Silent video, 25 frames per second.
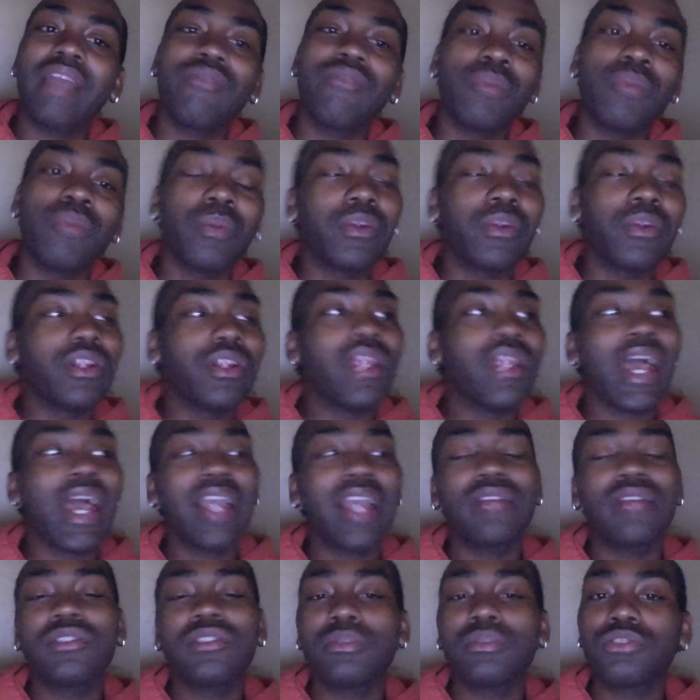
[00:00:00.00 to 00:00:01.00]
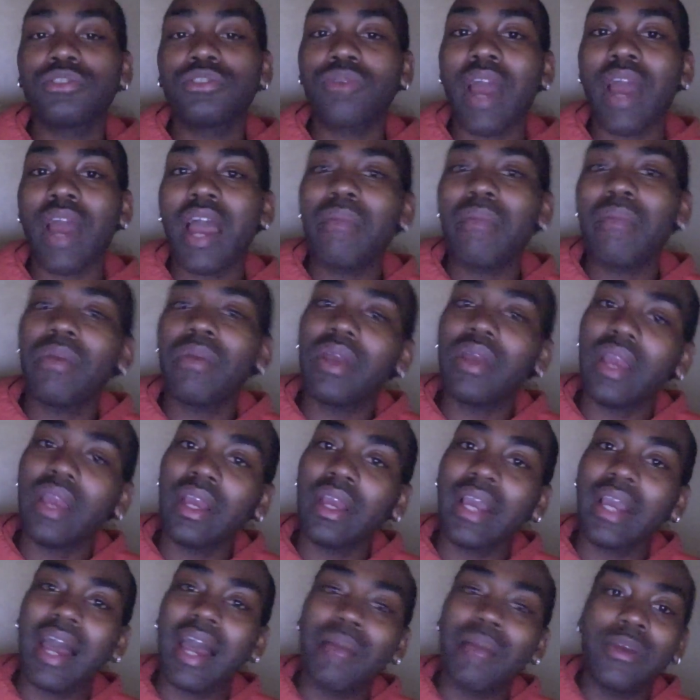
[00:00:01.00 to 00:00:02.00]
Remember to like, subscribe,
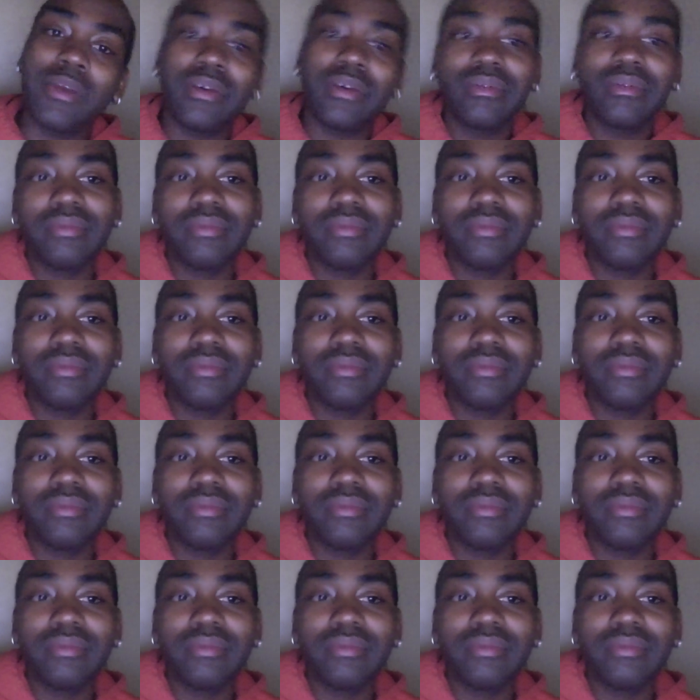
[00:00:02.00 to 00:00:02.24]
and comment.